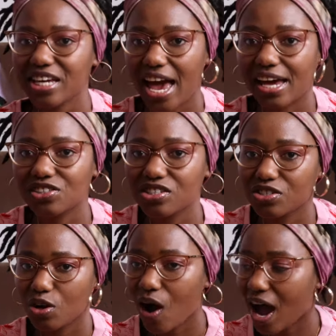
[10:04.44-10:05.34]

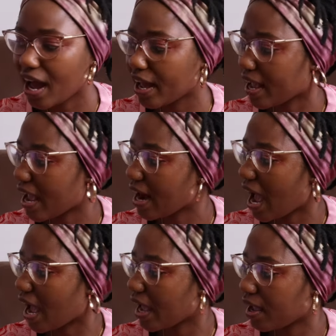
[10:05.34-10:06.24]
catches your eye. And
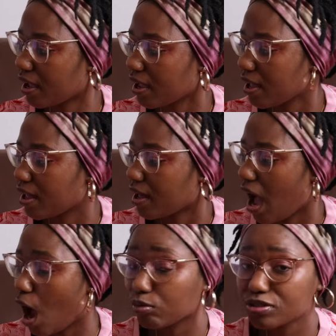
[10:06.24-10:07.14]
I
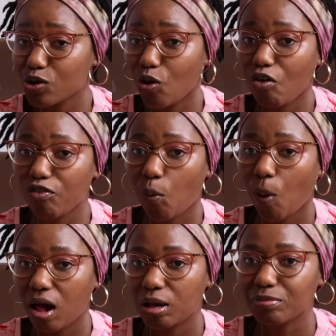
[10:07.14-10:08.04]
was so
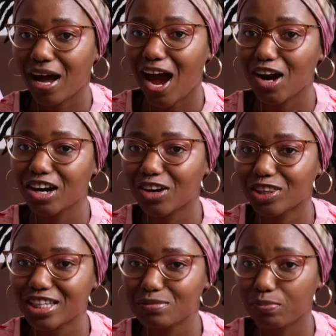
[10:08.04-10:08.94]
overwhelmed by how
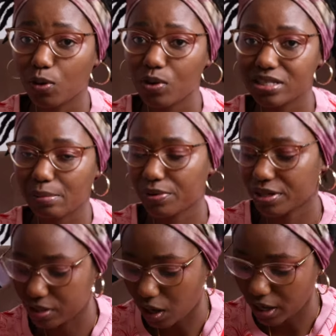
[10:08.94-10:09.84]
good this book was, I put
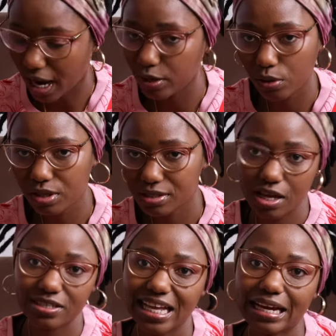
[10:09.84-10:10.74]
it down. I know that
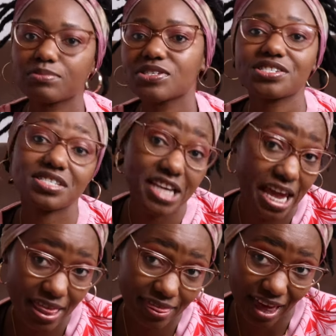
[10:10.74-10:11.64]
sounds like I'm just
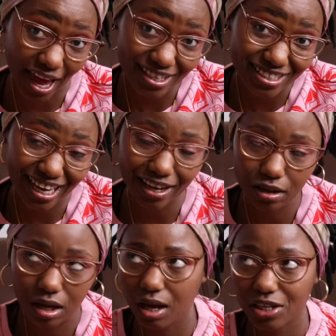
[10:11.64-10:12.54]
saying that, like,
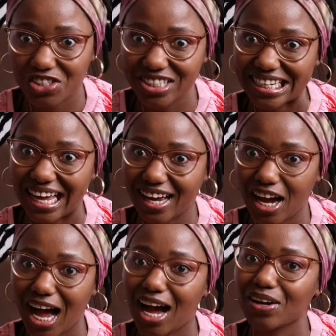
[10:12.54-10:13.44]
oh, she's lying.
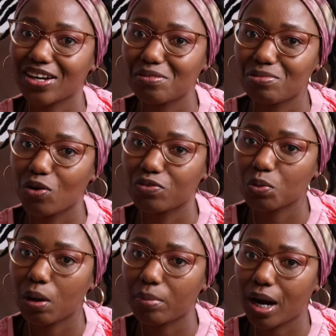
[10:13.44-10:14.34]
How can you be
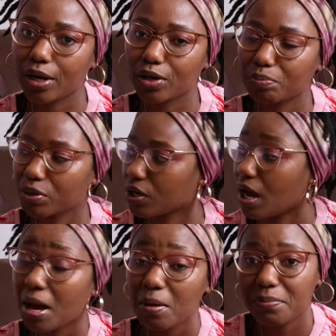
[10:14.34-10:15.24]
overwhelmed by a good book?
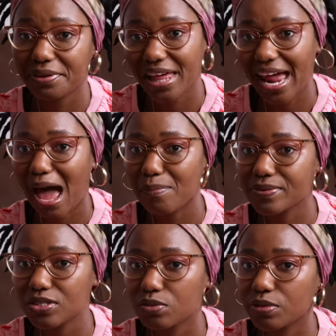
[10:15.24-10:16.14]
But that
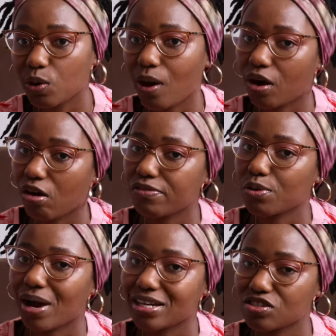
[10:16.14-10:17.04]
happens to me quite often
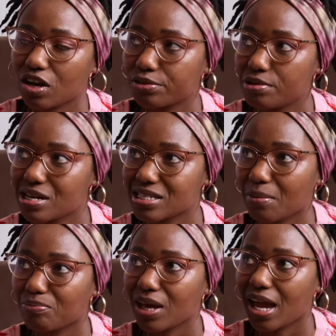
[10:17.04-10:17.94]
where I start reading
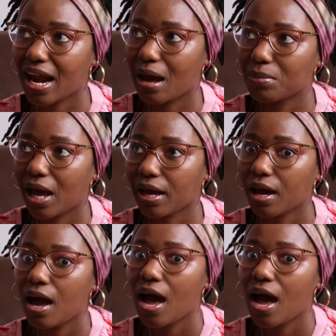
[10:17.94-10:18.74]
something and I'm like,